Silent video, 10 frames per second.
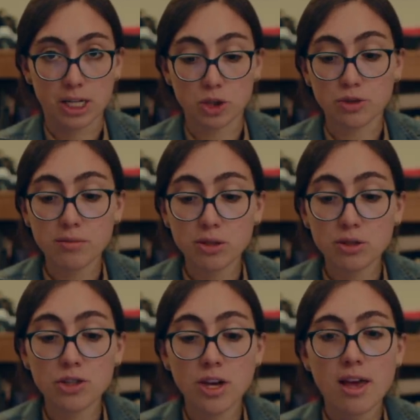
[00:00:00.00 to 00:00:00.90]
potential
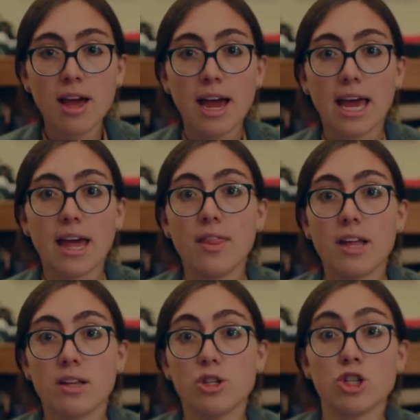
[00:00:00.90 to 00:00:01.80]
criminals,
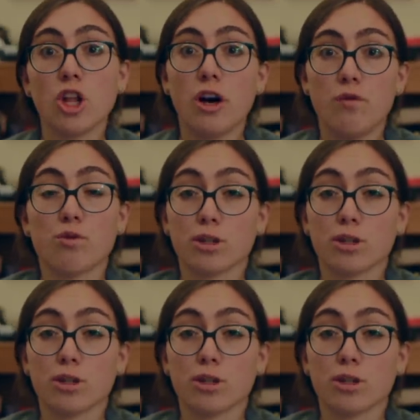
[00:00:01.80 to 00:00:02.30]
and that just law